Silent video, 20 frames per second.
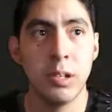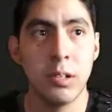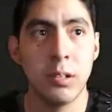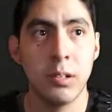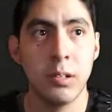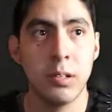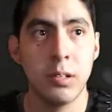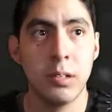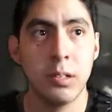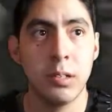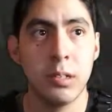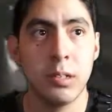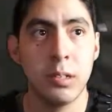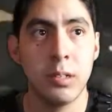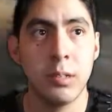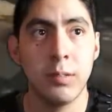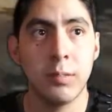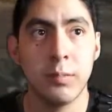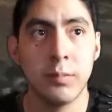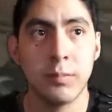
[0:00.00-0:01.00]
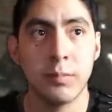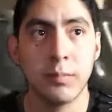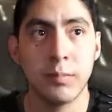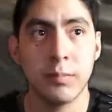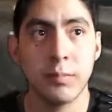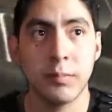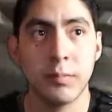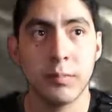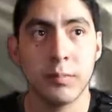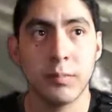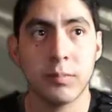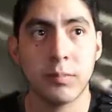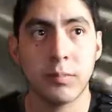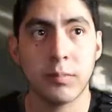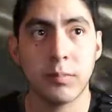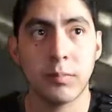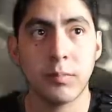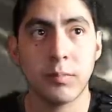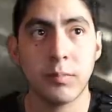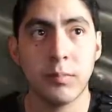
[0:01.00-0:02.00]

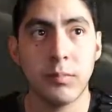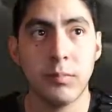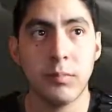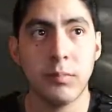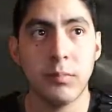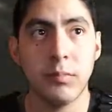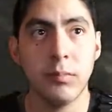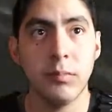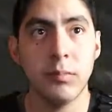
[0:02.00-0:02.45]
Nothing is said.